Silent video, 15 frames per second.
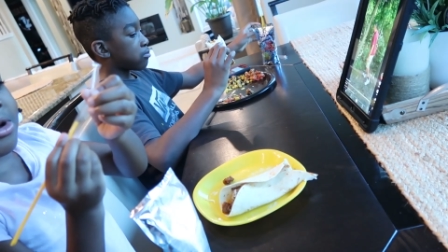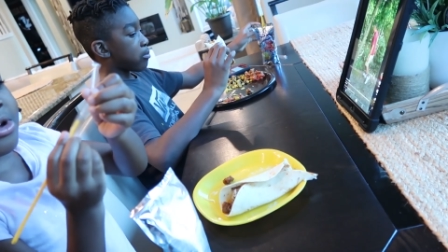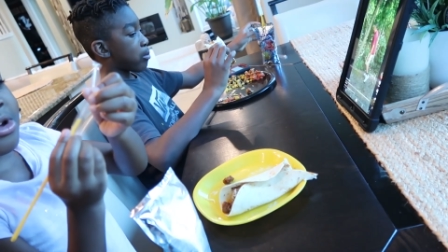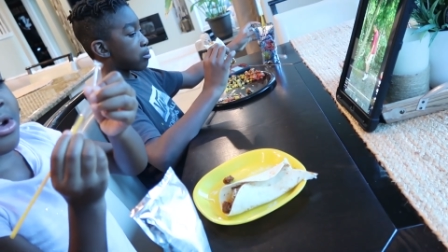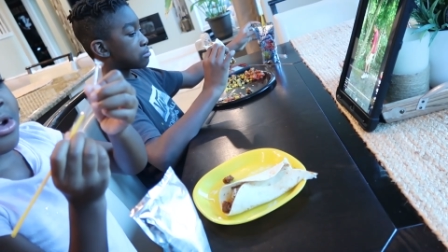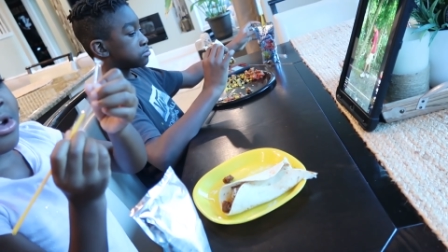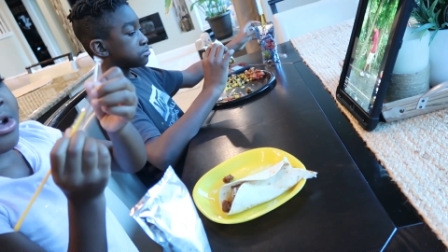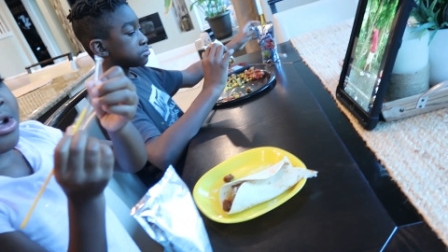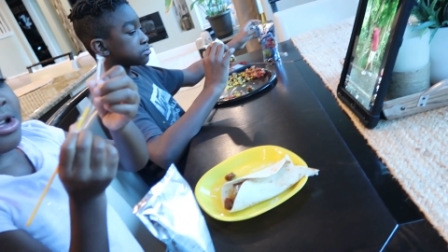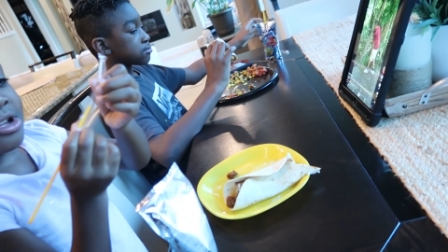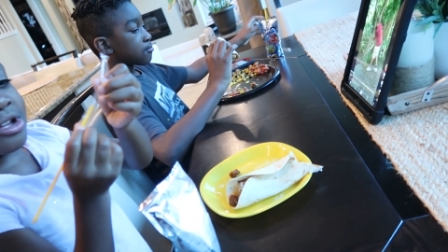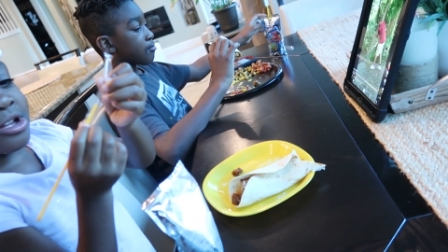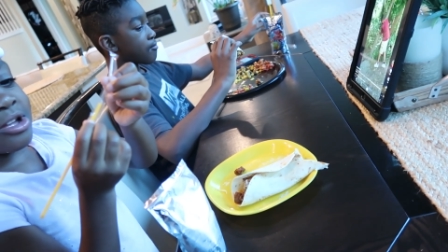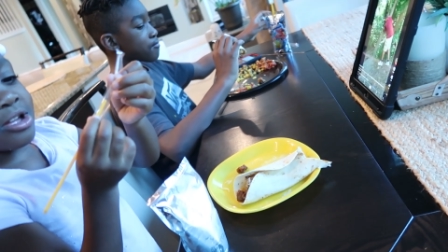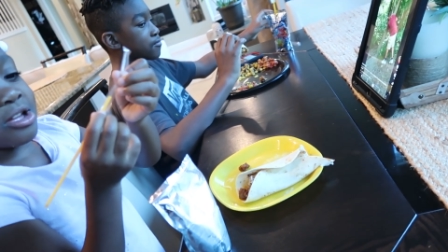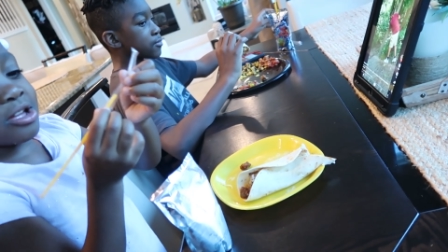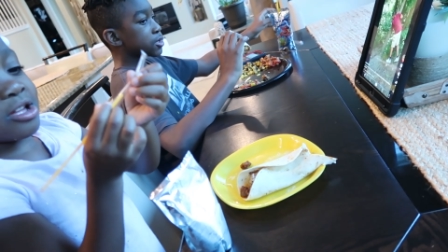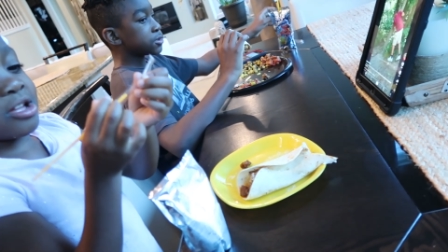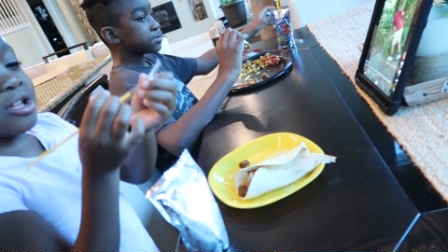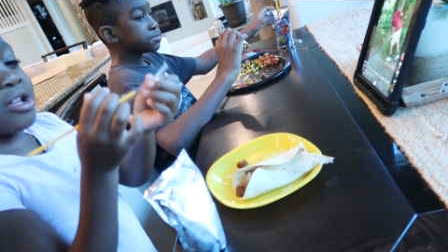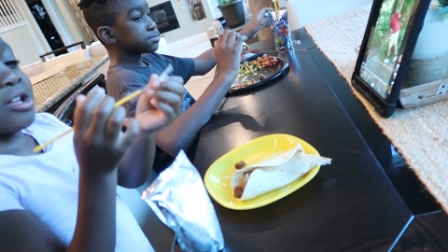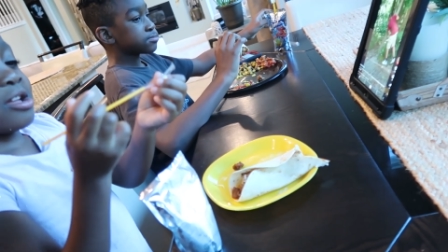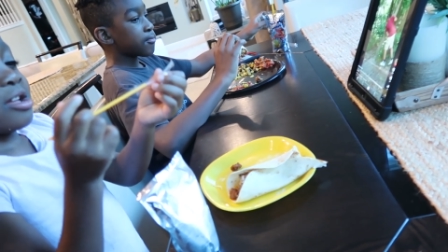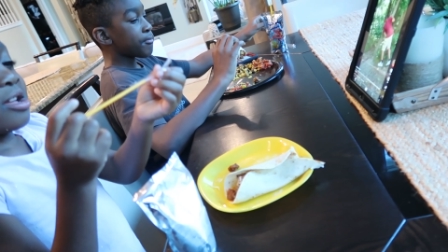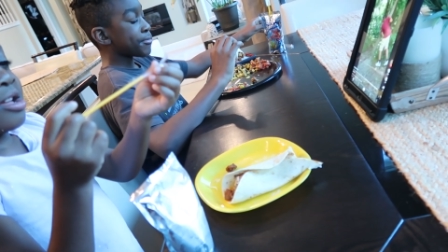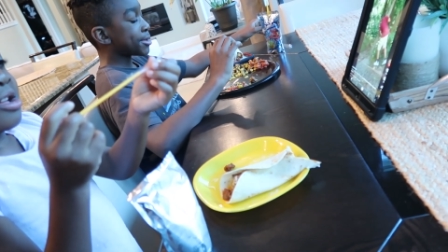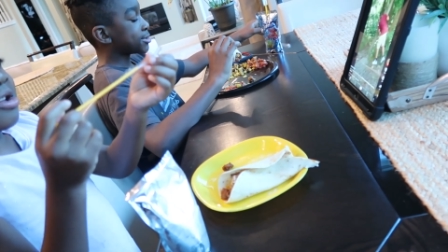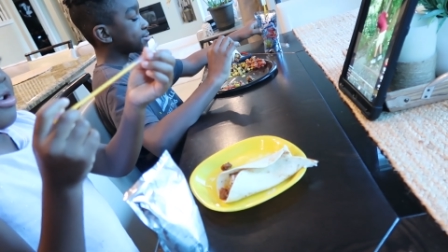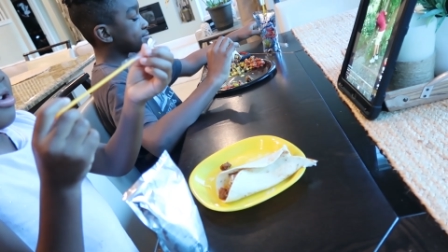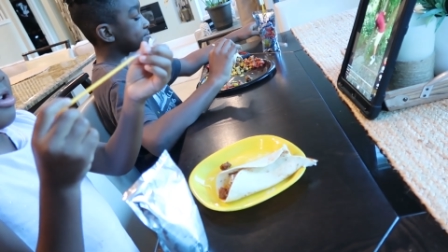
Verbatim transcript: Why we do this? We always do this.